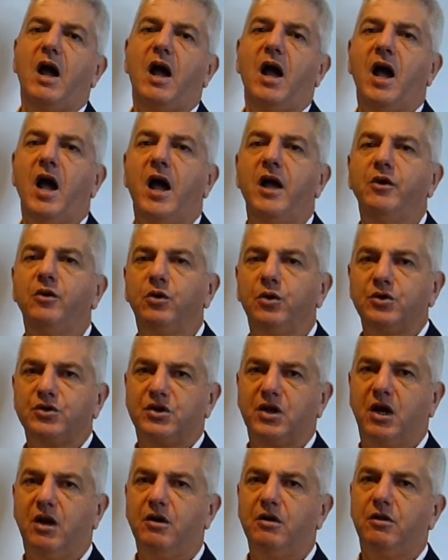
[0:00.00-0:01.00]
and
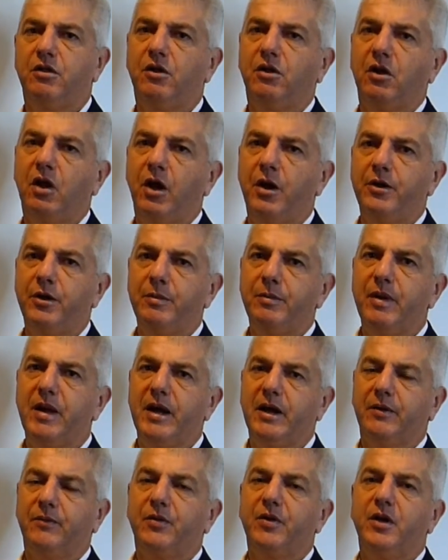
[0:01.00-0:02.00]
also the loan
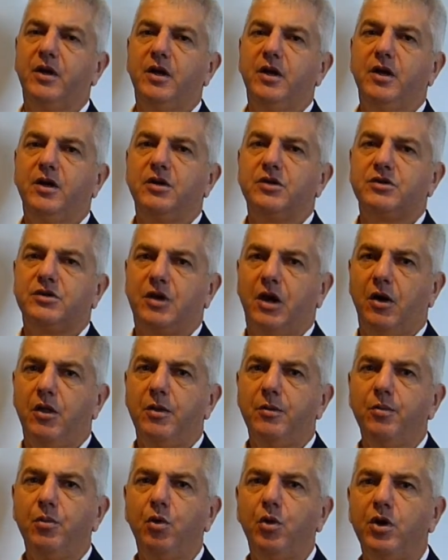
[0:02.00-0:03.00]
amount. So the
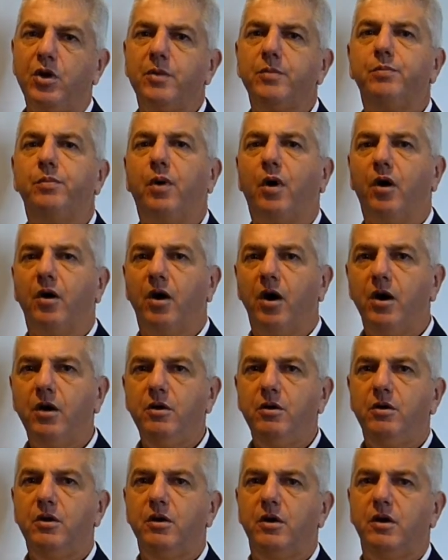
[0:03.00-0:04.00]
more you borrow,
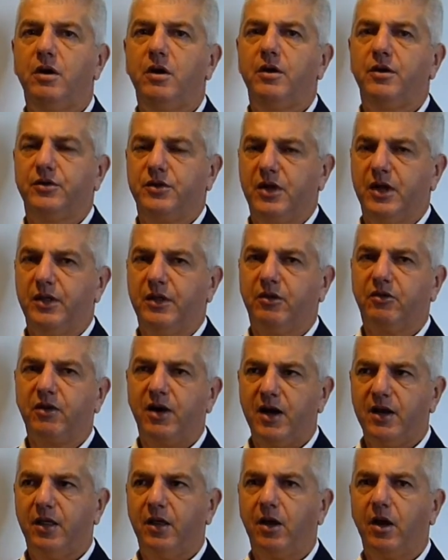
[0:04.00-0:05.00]
the
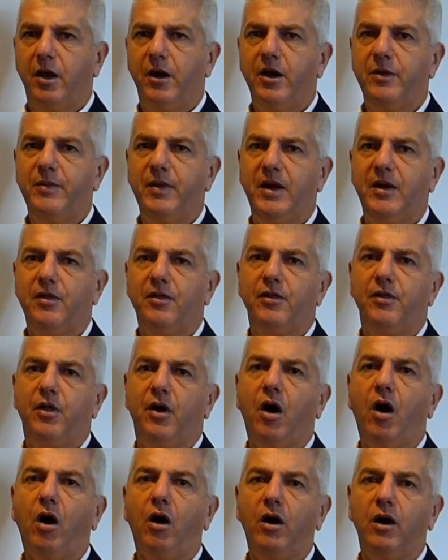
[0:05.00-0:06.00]
greater the loan amount, the
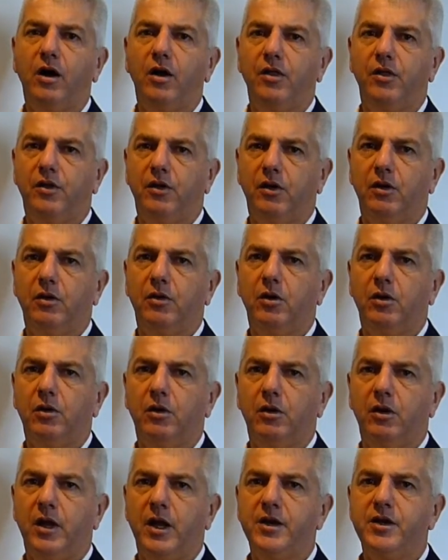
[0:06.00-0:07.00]
higher the
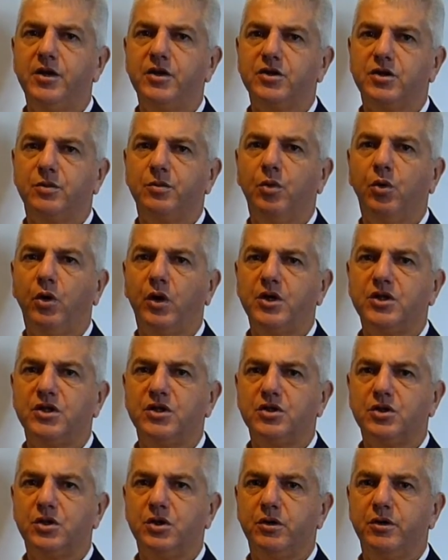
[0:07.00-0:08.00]
lender's mortgage
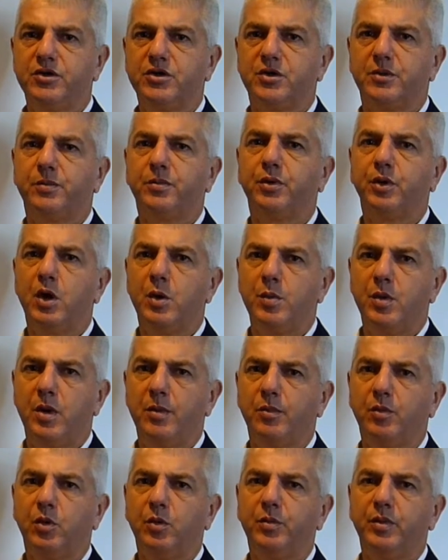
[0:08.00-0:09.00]
insurance
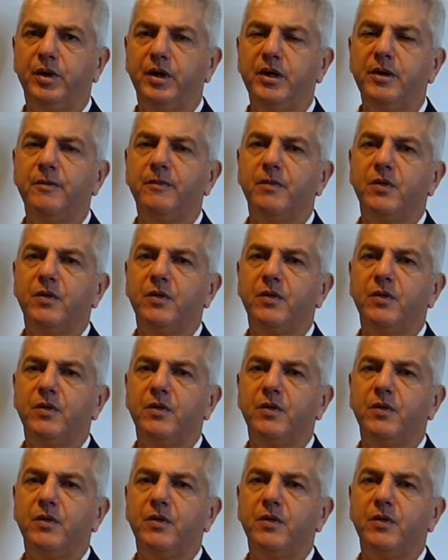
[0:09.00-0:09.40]
premium will be,